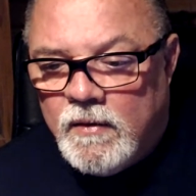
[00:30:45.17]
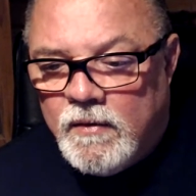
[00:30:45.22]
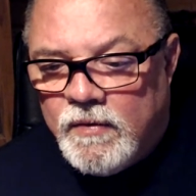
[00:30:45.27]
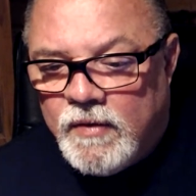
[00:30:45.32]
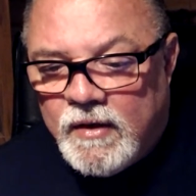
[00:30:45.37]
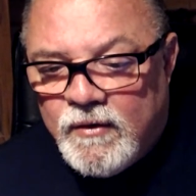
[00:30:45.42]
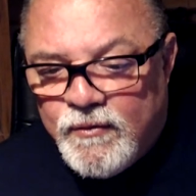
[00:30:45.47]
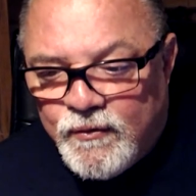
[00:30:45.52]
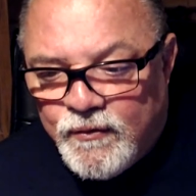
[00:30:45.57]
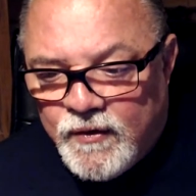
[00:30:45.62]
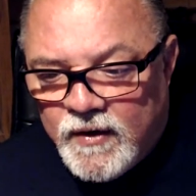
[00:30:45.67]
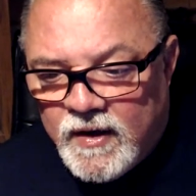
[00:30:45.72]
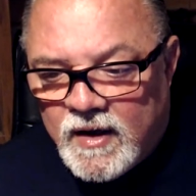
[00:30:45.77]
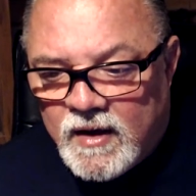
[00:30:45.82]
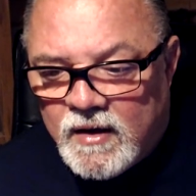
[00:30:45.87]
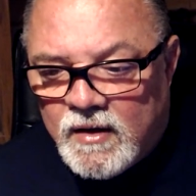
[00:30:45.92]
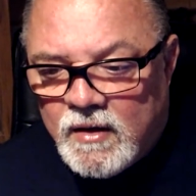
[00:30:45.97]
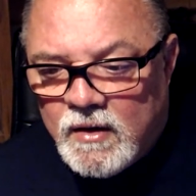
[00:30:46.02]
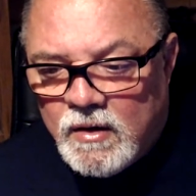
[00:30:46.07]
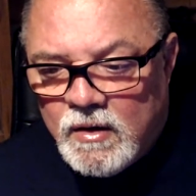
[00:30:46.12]
they
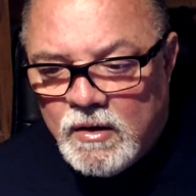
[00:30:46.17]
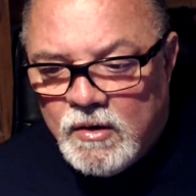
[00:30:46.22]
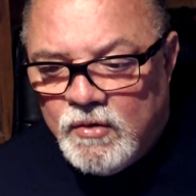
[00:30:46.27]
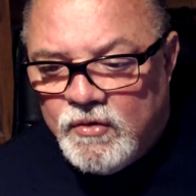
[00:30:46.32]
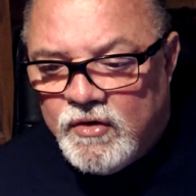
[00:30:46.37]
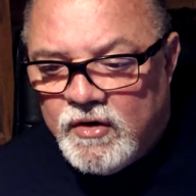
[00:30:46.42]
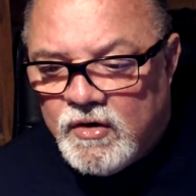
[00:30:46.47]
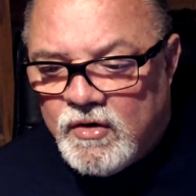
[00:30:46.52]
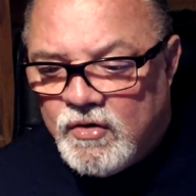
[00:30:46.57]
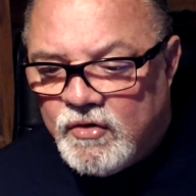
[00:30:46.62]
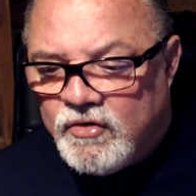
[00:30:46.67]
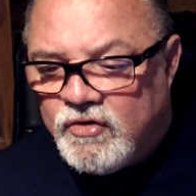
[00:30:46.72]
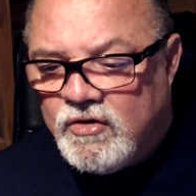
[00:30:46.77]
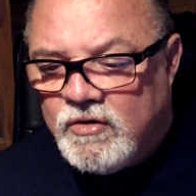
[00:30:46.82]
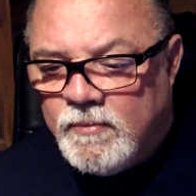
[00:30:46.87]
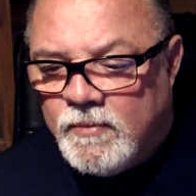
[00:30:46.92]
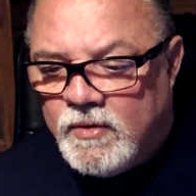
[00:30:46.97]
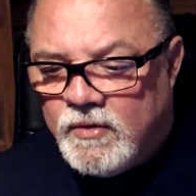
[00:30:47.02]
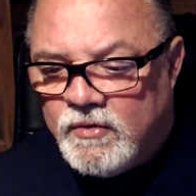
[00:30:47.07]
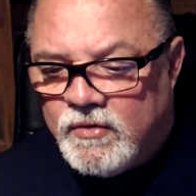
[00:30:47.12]
fear losing
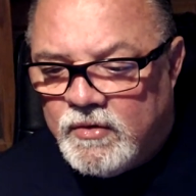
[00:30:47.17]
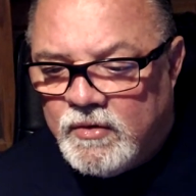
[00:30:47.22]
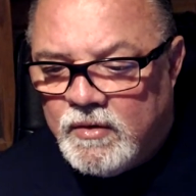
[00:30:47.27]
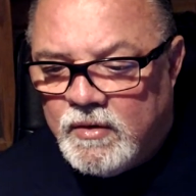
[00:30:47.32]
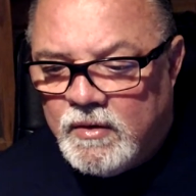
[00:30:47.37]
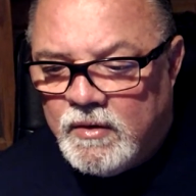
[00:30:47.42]
customers.